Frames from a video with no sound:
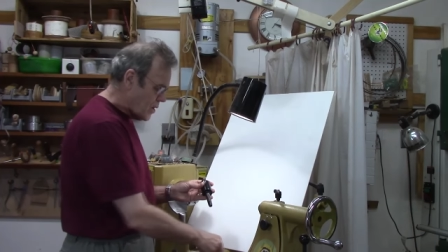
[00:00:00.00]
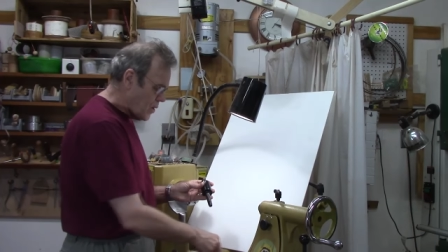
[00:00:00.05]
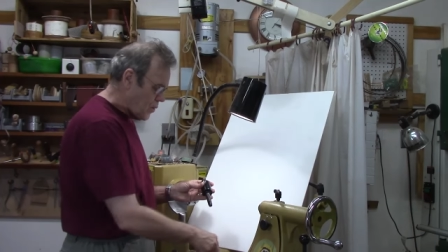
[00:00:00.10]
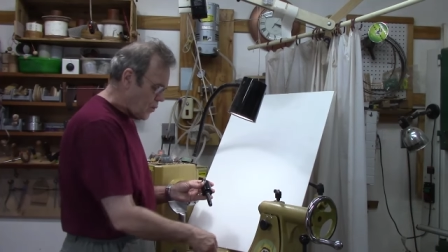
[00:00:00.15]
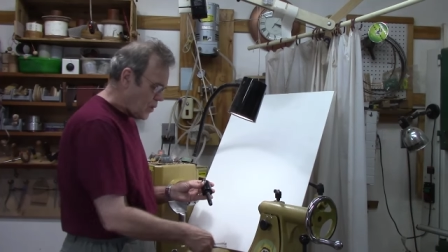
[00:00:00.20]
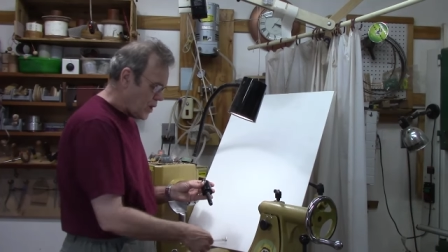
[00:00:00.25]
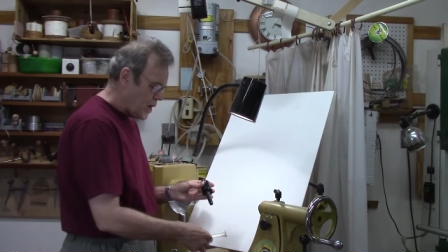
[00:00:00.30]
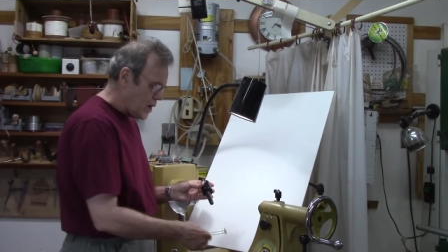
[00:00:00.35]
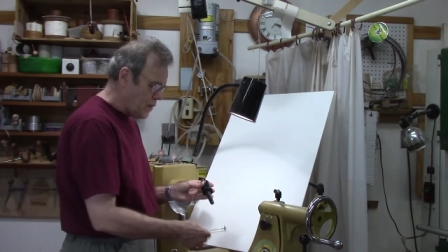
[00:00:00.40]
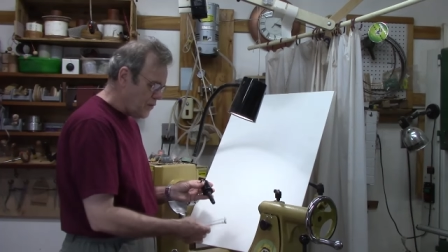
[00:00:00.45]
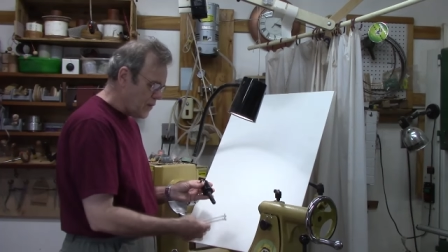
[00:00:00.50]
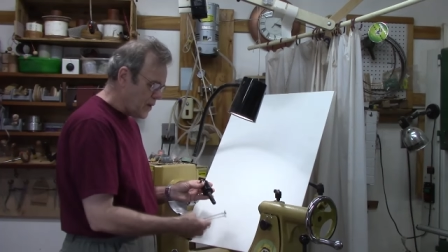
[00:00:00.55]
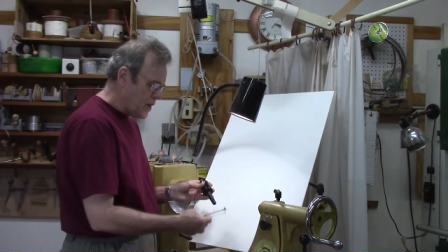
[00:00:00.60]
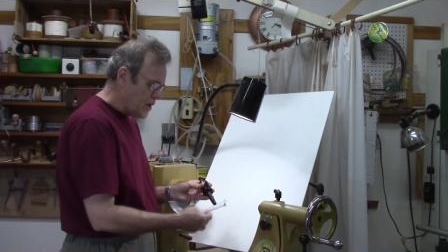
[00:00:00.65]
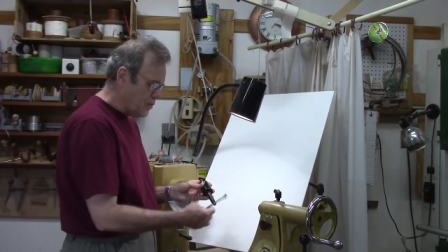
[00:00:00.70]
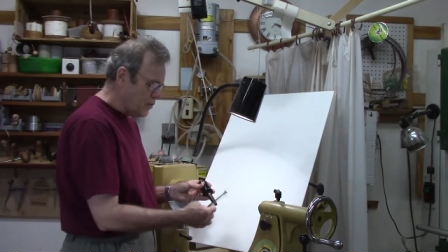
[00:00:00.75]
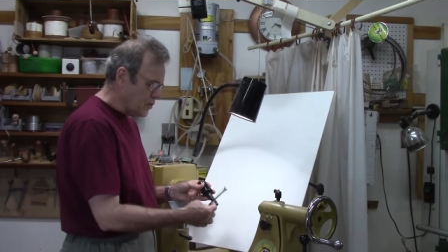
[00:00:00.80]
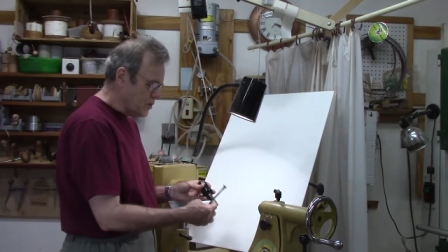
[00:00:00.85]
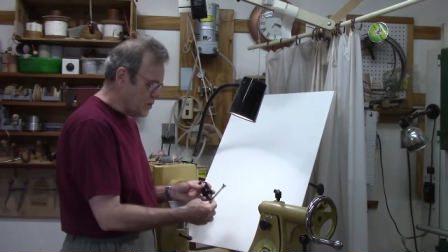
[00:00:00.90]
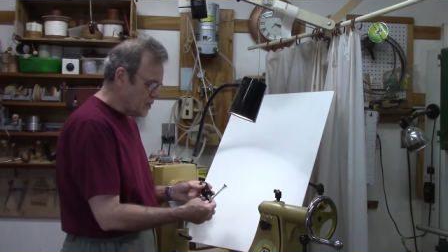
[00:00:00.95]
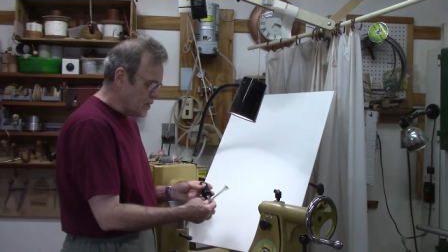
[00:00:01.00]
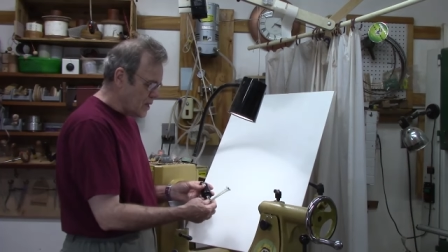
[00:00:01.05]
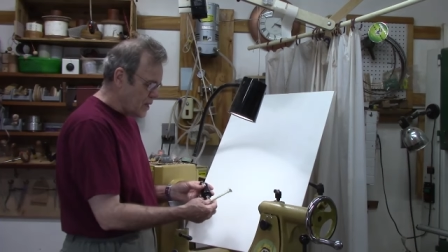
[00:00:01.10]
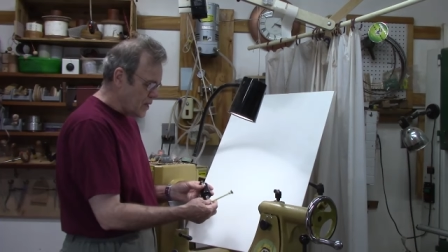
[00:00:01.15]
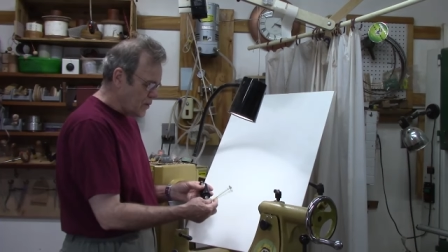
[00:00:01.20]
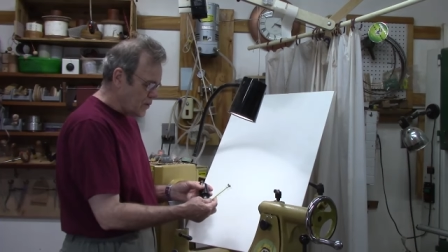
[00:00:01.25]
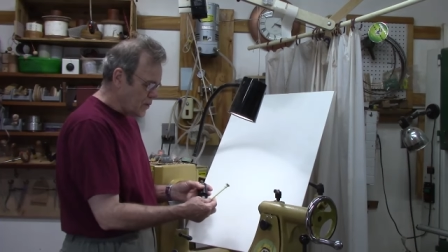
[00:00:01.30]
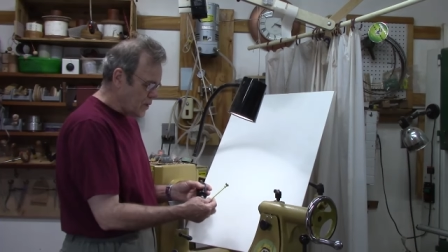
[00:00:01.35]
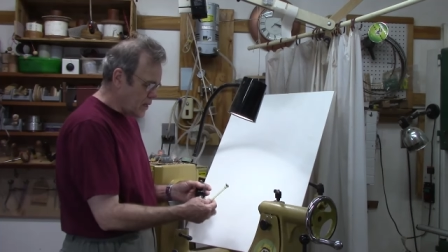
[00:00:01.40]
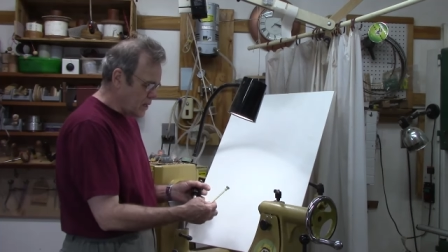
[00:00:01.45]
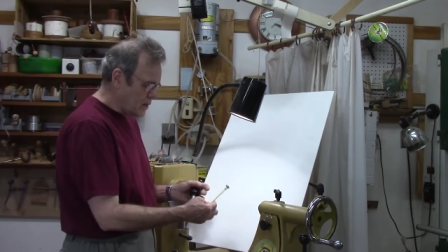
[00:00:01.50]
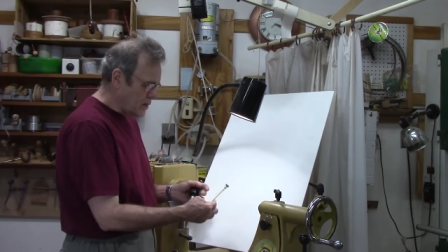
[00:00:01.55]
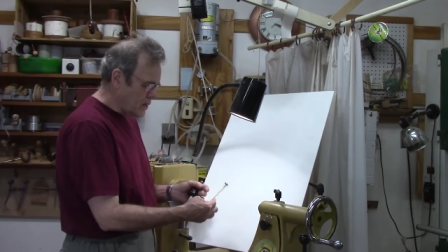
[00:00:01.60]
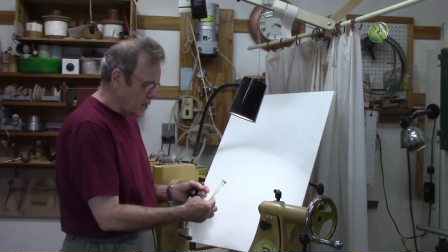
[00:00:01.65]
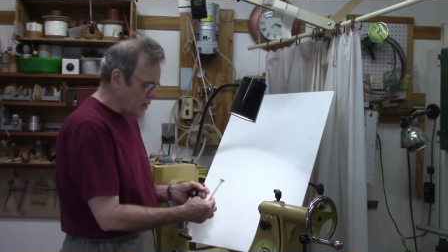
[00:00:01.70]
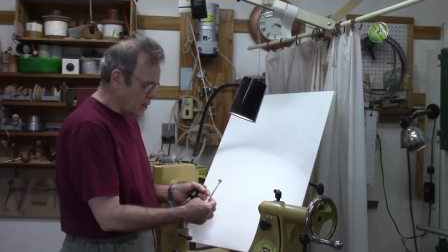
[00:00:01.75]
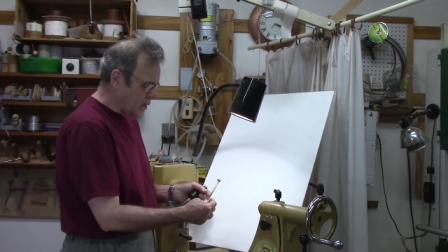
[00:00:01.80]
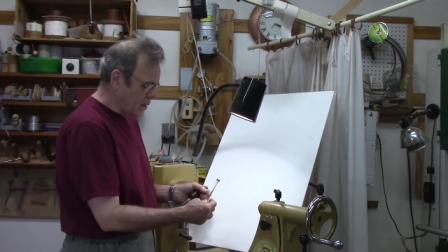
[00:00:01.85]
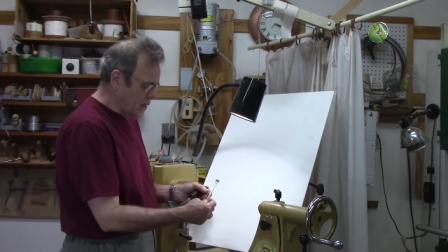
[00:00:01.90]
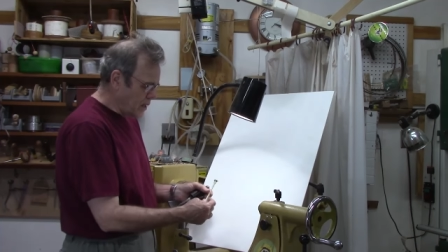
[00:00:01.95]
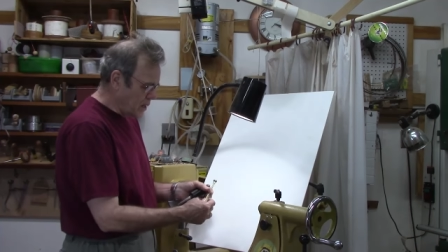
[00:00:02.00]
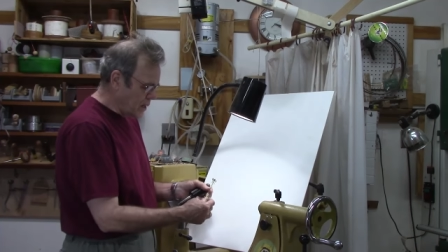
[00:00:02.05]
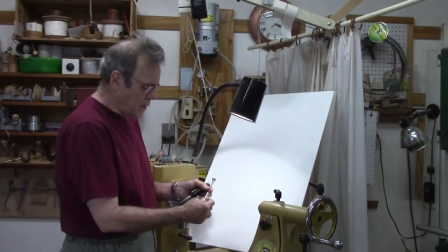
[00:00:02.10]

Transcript: What I found was when I did a,